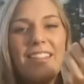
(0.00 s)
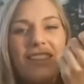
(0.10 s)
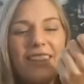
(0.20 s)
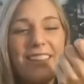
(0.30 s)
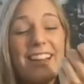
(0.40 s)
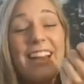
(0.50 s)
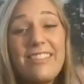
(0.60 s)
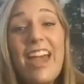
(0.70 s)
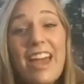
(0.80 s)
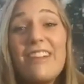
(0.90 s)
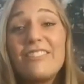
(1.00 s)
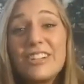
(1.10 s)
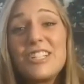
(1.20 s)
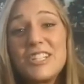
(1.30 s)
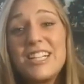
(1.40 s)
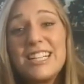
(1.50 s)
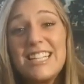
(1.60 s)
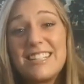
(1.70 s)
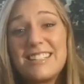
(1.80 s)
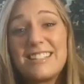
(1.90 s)
the anniversary
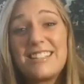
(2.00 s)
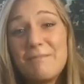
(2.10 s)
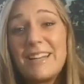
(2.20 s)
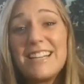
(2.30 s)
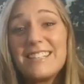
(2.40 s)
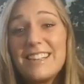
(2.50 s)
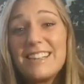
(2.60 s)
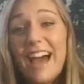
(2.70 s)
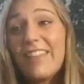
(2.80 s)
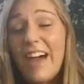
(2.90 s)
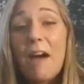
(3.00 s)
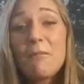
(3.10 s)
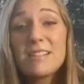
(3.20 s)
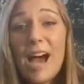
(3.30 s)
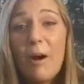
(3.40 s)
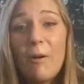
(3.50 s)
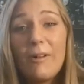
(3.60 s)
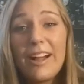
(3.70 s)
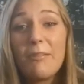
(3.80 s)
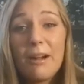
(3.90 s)
disc, because that was how,
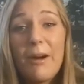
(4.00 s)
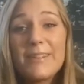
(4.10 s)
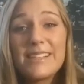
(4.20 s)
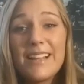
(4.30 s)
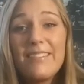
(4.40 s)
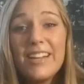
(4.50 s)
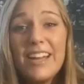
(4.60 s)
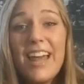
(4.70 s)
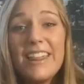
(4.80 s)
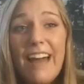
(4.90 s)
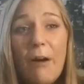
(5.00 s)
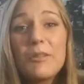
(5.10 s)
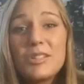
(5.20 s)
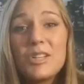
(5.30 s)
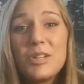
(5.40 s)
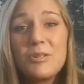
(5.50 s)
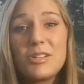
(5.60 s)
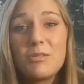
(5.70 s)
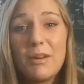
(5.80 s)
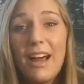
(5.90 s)
like, when I was 11, that was the
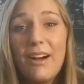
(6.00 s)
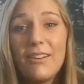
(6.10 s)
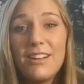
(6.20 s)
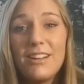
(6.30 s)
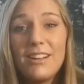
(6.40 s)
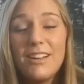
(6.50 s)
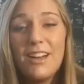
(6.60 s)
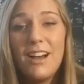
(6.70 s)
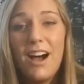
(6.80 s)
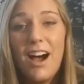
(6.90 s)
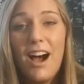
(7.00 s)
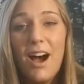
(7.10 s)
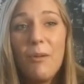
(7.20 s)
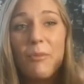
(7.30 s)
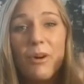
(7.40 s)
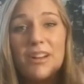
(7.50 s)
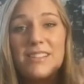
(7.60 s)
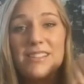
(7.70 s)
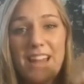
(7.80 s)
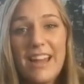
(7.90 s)
newest one out, was
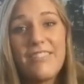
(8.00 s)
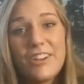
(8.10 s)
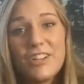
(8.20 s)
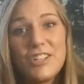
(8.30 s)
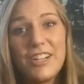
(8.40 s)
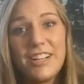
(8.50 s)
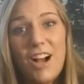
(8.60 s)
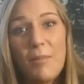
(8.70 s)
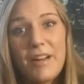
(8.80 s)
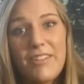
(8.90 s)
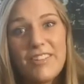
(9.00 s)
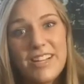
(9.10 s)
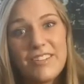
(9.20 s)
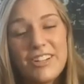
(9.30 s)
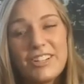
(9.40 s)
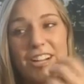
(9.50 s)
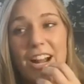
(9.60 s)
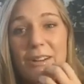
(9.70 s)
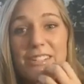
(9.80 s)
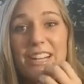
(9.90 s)
the anniversary, Combat Evolved anniversary. And
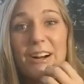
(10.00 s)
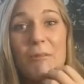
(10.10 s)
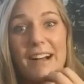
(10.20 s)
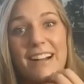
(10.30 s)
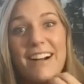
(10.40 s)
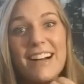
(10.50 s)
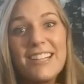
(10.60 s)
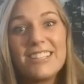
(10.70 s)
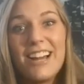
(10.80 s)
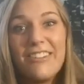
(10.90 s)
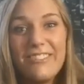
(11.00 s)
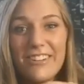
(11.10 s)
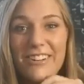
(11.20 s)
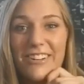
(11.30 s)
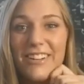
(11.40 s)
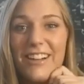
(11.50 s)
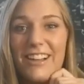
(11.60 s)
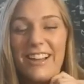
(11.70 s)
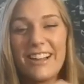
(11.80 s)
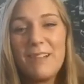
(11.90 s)
I was like, oh my gosh, I feel
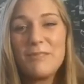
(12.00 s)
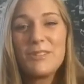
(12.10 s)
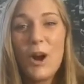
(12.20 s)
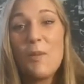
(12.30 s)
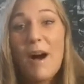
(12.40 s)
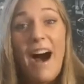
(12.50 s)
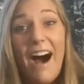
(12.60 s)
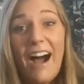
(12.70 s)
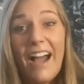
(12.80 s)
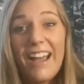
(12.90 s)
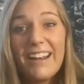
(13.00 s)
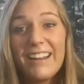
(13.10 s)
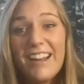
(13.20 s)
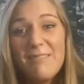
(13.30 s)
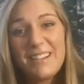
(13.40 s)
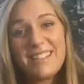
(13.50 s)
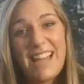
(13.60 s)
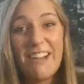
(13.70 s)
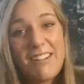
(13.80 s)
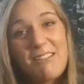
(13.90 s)
like I'm so behind, because
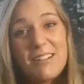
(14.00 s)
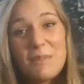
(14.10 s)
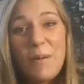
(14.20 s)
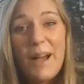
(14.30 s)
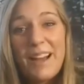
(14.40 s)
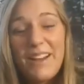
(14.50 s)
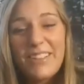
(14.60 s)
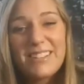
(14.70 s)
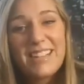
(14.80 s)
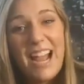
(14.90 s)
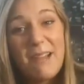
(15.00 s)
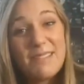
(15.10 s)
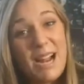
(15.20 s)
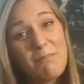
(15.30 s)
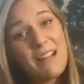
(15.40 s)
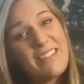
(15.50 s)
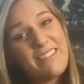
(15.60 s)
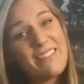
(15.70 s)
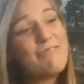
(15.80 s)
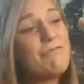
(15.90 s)
everyone's played all these games, and I'm playing
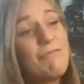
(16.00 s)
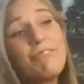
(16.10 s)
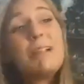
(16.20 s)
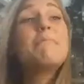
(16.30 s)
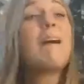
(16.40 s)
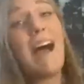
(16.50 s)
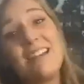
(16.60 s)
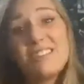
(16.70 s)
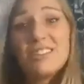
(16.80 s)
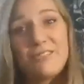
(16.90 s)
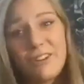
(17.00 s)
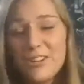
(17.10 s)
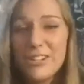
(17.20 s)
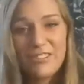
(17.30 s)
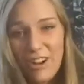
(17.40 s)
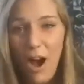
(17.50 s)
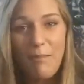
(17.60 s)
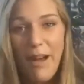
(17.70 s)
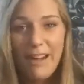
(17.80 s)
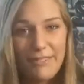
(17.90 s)
the remastered version of
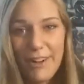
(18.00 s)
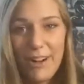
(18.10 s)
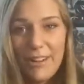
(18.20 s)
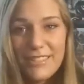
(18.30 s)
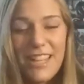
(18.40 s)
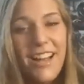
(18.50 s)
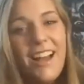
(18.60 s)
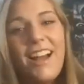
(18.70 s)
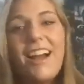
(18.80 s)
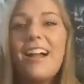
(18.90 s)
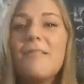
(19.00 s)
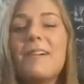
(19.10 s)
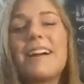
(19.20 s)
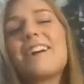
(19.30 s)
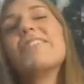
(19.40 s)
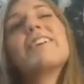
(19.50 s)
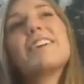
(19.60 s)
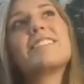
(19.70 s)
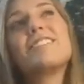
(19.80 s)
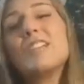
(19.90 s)
Combat Evolved. And I'm like, I feel
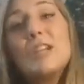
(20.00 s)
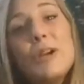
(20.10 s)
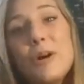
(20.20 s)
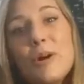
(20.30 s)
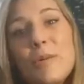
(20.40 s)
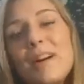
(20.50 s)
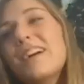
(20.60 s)
like such a noob.